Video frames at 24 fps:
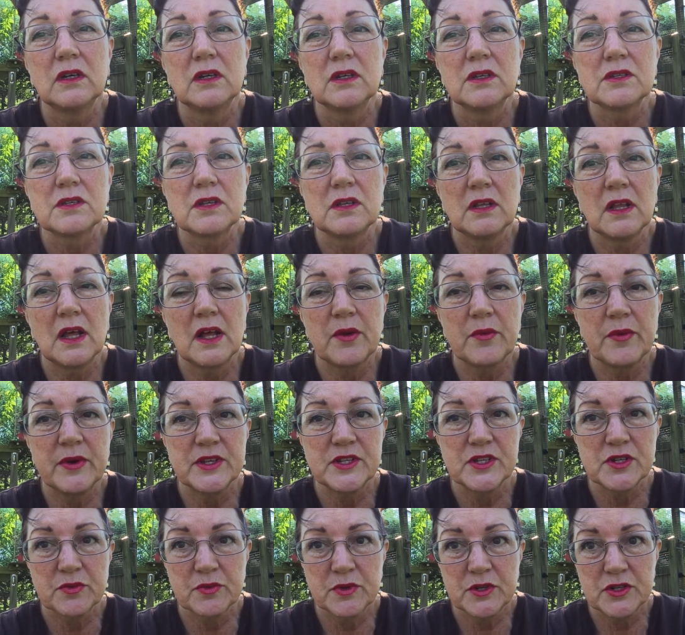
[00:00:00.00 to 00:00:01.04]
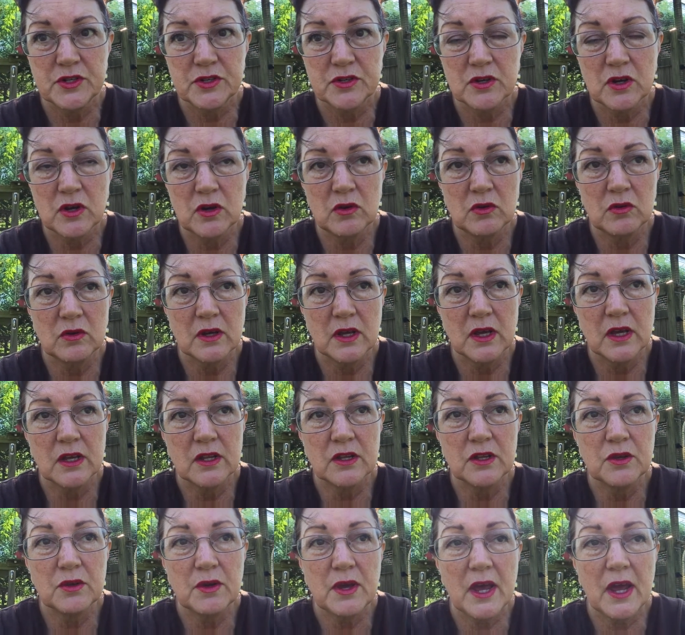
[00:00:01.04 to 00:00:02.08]
There's a lot of ways to reach a goal,
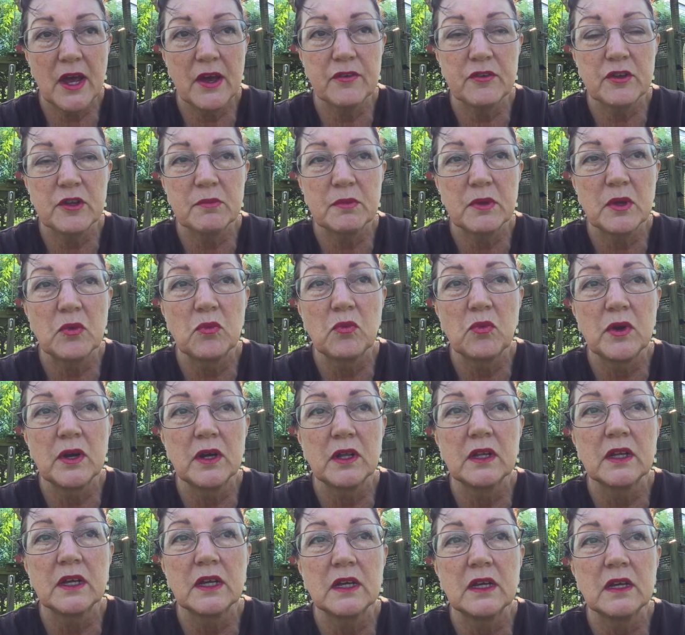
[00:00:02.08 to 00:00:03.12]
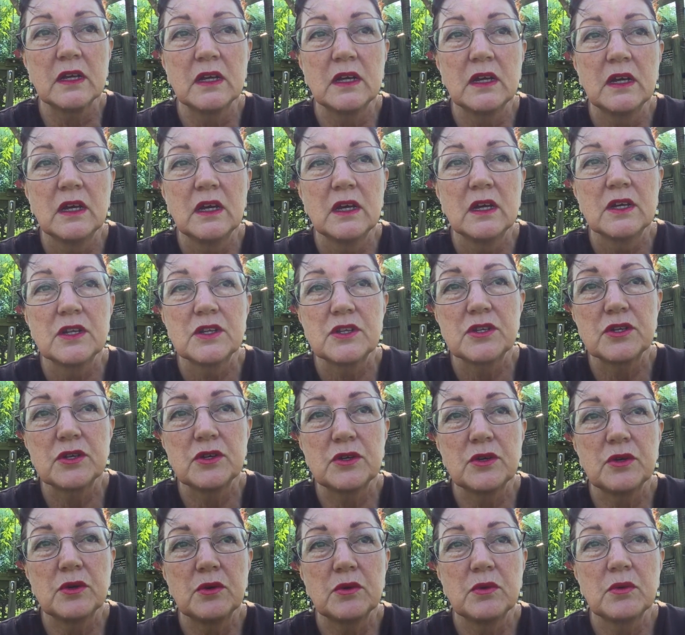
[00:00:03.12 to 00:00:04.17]
and you have to be willing
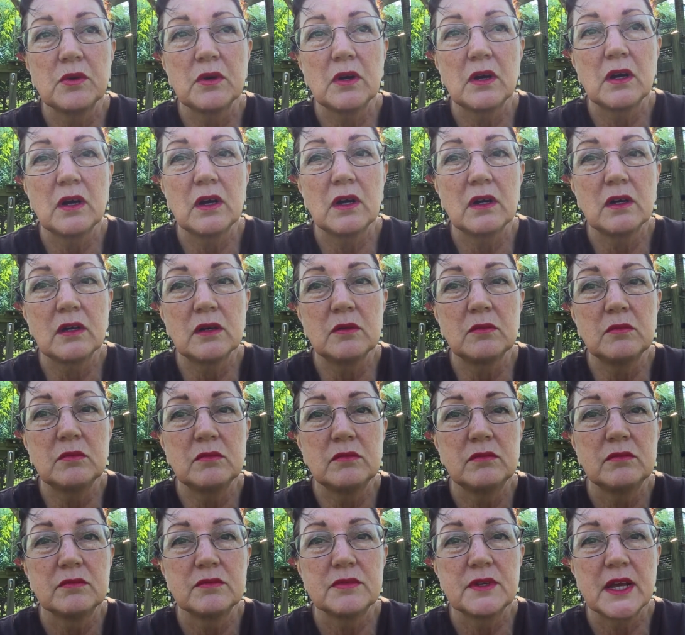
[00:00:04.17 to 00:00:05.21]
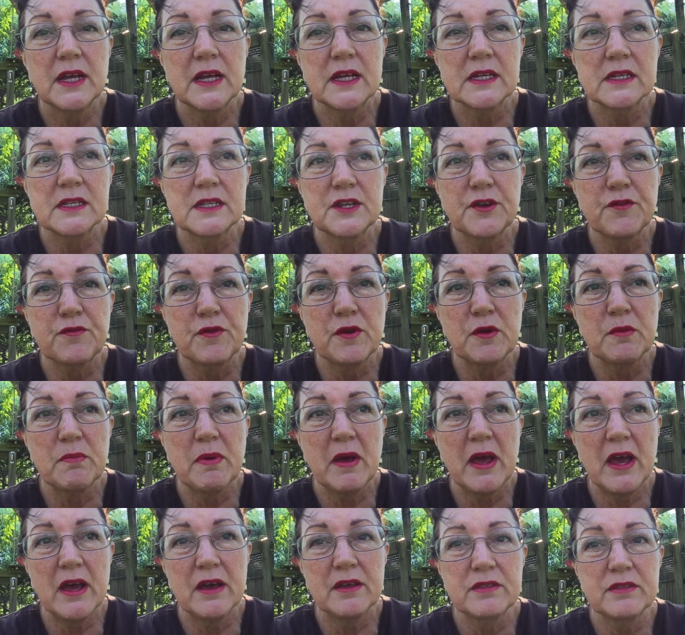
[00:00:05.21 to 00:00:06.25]
to take a different
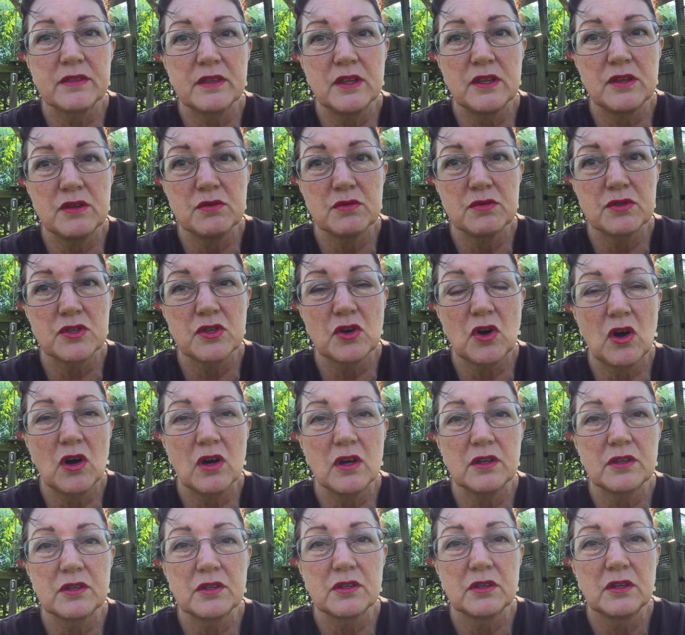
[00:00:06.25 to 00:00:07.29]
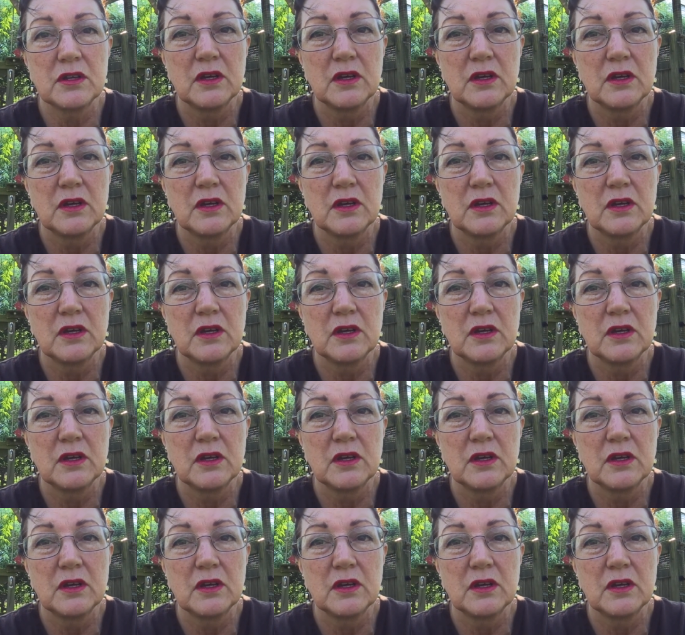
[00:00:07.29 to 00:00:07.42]
path than you thought,